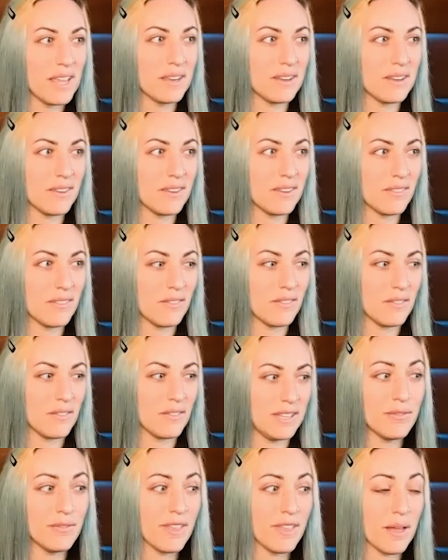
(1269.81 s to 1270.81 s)
and
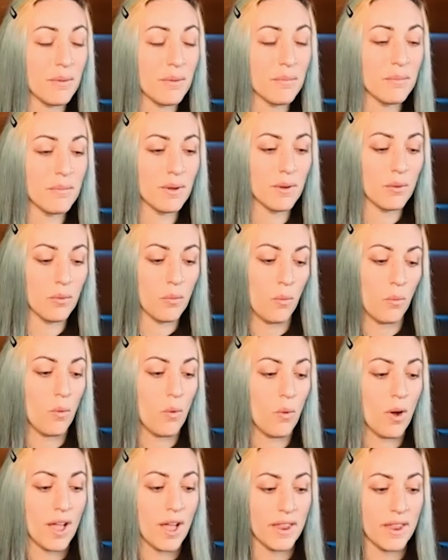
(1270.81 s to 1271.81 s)
give them
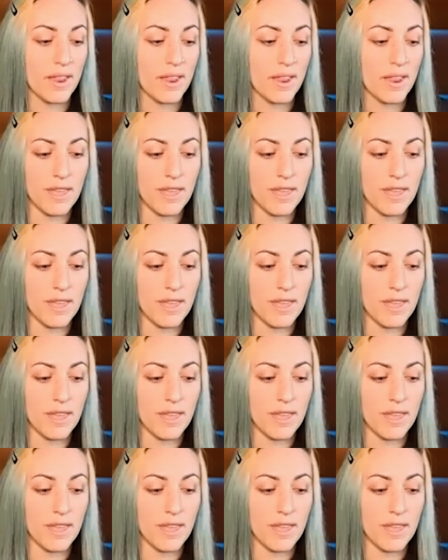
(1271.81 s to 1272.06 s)
what